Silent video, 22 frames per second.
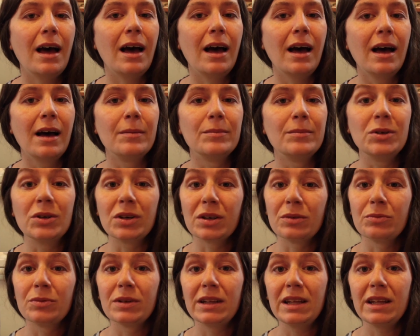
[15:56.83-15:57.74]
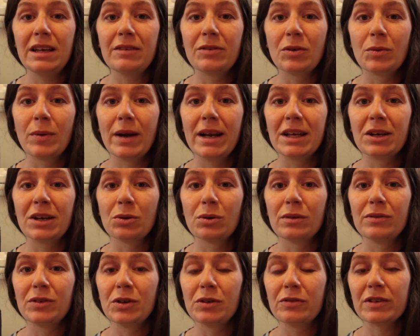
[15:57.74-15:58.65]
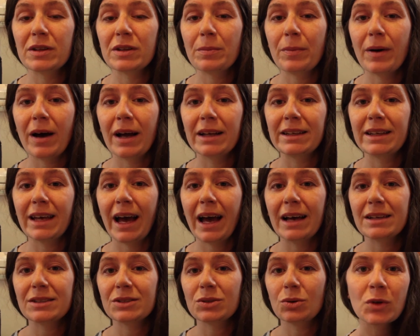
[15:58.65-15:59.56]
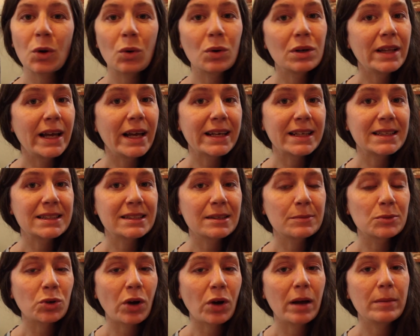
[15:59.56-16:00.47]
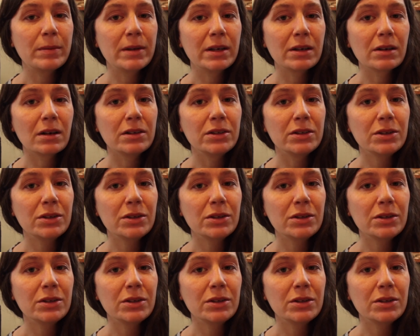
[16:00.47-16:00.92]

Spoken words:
You can leave a rating or review for the podcast, or like and subscribe here on